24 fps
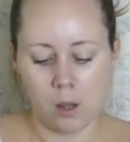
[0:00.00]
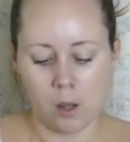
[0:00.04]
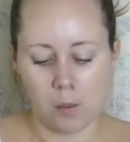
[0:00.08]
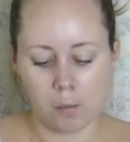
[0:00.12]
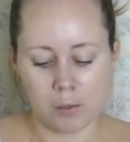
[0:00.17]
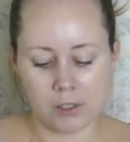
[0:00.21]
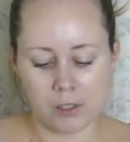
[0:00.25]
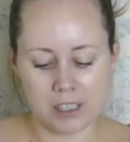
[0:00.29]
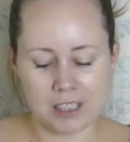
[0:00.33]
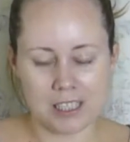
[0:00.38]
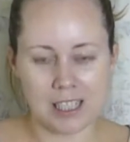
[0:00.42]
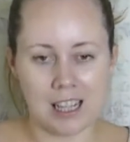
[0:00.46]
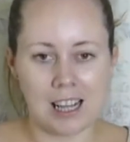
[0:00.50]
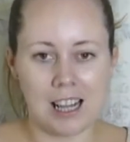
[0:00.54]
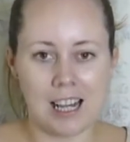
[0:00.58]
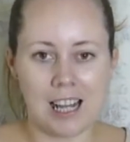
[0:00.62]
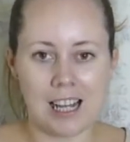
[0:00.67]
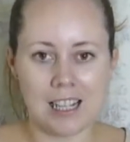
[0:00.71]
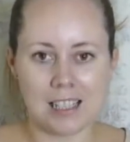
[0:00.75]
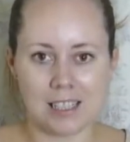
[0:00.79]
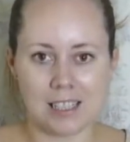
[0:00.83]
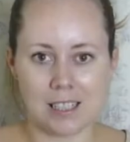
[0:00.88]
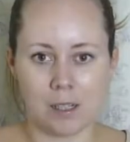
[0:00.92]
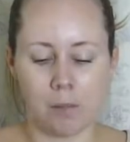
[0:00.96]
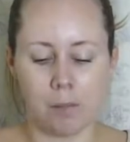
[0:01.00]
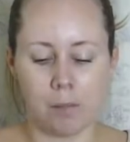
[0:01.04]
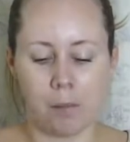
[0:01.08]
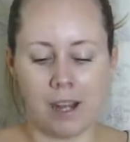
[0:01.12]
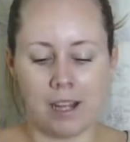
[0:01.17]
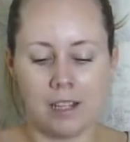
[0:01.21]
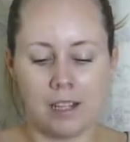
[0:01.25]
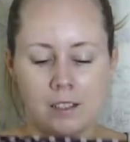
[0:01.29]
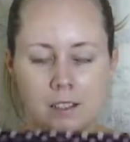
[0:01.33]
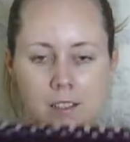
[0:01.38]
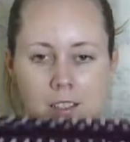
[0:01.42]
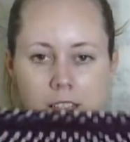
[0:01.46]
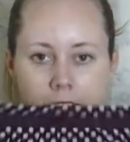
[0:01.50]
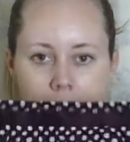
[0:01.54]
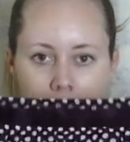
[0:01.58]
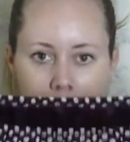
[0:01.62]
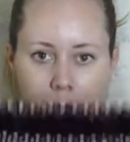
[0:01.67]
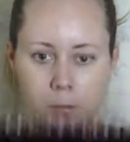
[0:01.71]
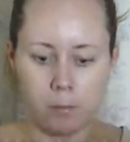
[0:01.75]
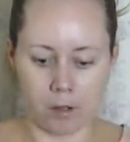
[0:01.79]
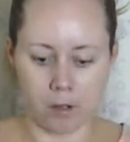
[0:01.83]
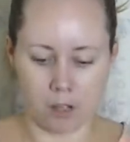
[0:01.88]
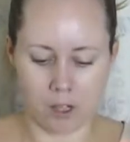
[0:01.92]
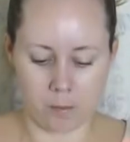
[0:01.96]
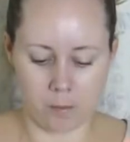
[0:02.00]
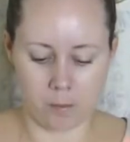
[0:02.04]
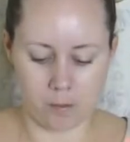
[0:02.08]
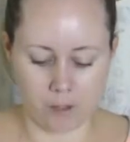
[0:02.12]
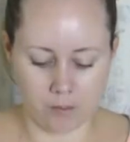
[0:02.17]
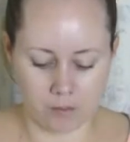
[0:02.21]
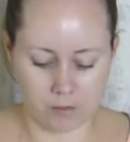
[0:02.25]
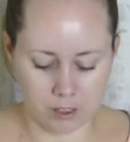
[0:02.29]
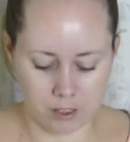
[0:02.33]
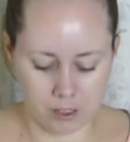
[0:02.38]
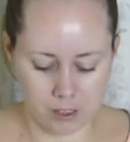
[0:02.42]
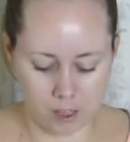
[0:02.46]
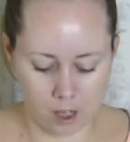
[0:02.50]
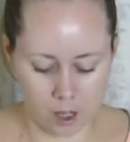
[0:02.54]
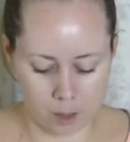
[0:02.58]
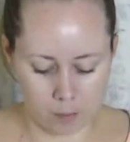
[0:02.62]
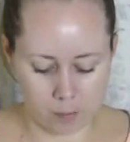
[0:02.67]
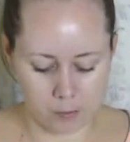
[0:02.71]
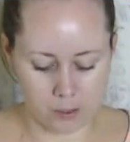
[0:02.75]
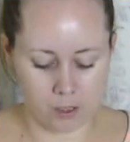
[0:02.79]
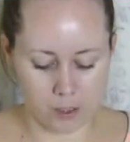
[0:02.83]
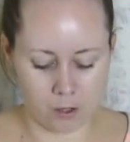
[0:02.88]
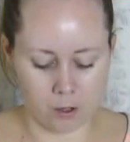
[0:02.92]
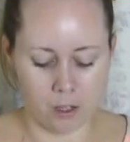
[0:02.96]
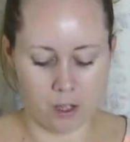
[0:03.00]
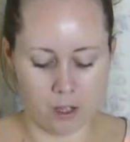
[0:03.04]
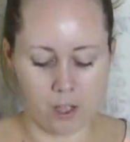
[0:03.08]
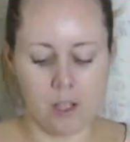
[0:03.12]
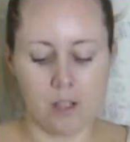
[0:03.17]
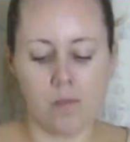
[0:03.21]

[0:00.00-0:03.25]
But there's an elastic band at the bottom of the top, so